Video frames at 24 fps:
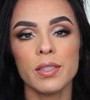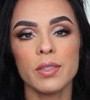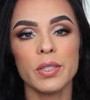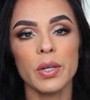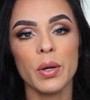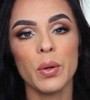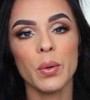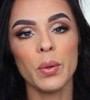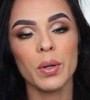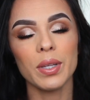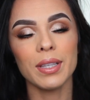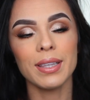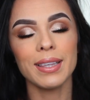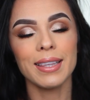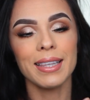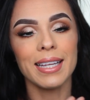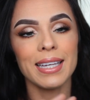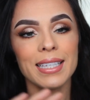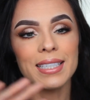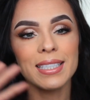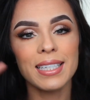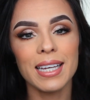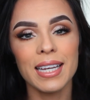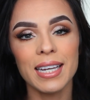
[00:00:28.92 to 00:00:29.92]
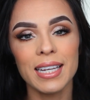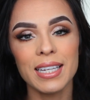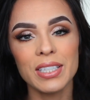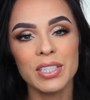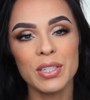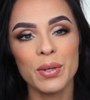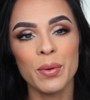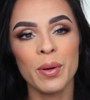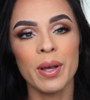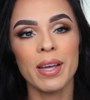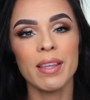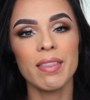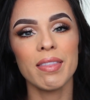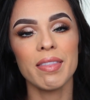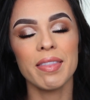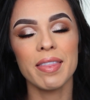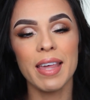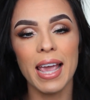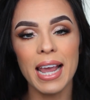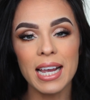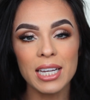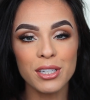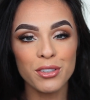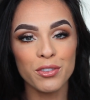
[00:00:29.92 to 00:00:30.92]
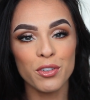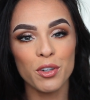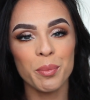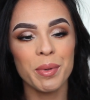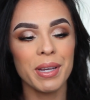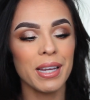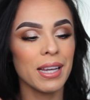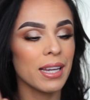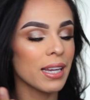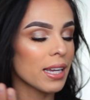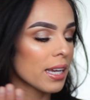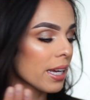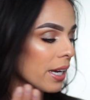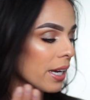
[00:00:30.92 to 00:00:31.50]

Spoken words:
So let's get into it. Thanks for being